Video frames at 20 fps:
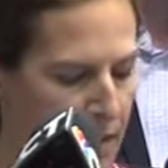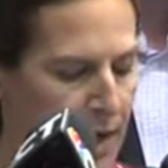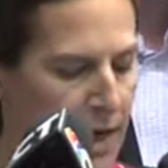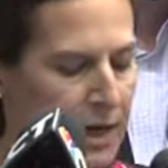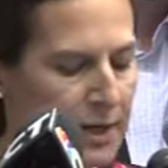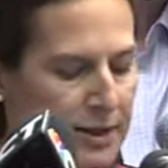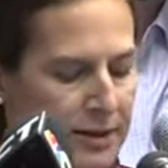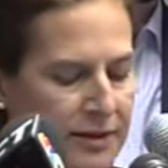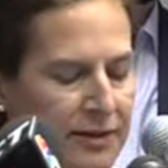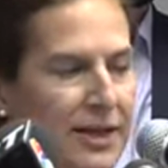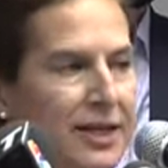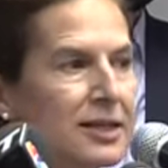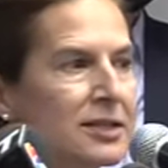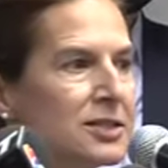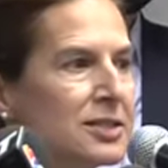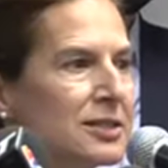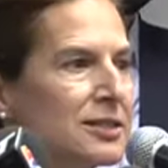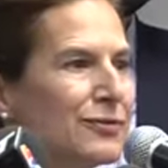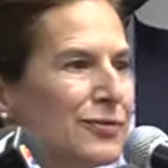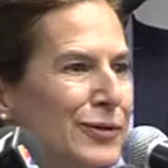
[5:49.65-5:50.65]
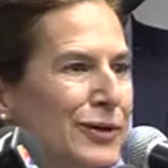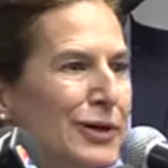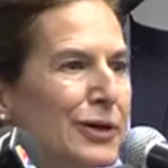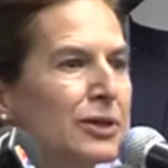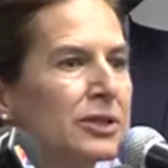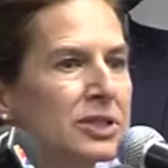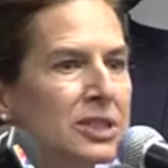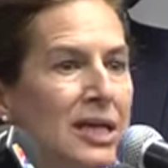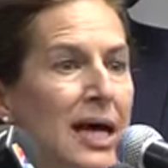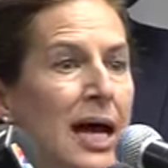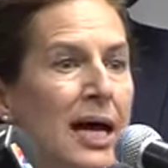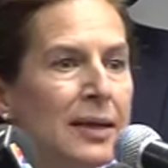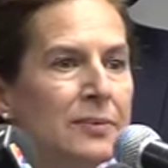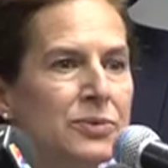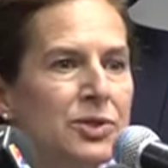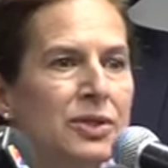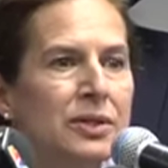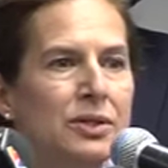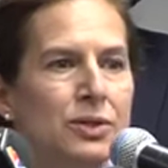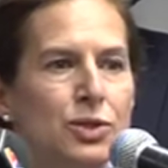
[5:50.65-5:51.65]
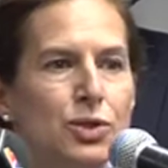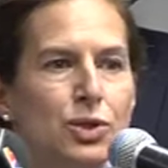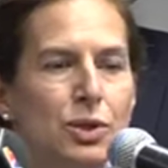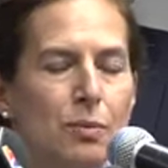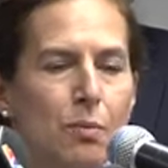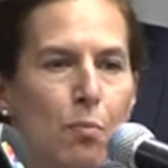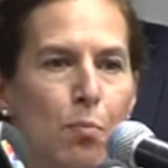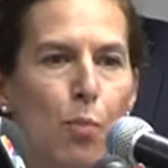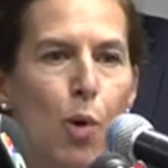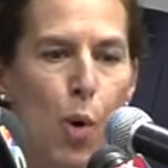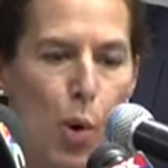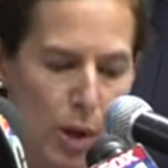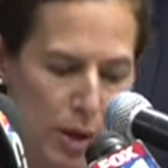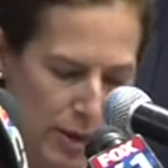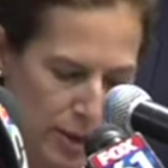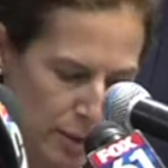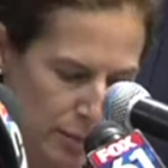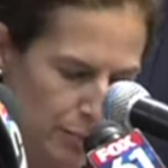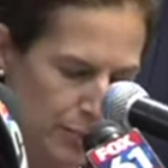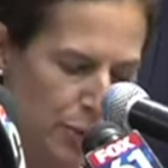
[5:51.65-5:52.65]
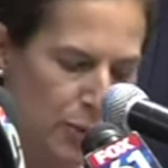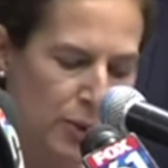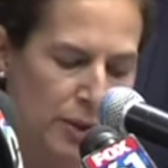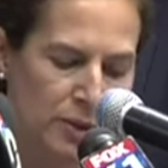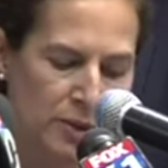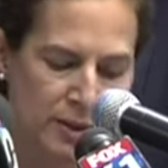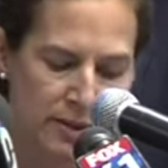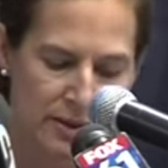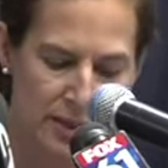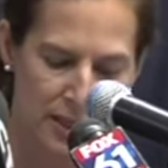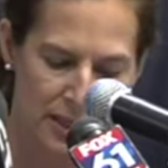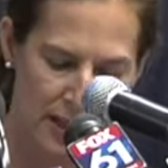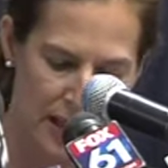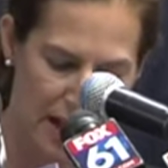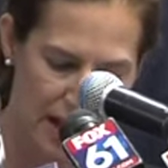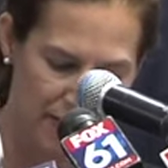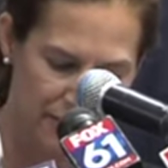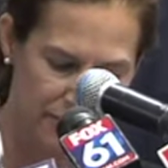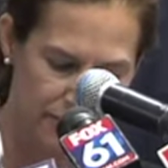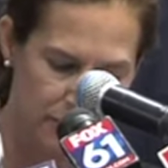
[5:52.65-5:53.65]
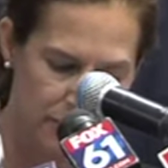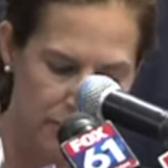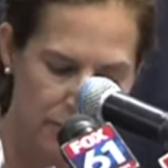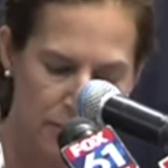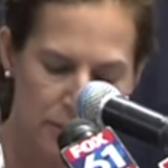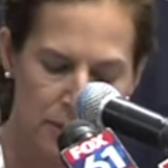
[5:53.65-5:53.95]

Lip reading: And in these difficult times, it is more important than ever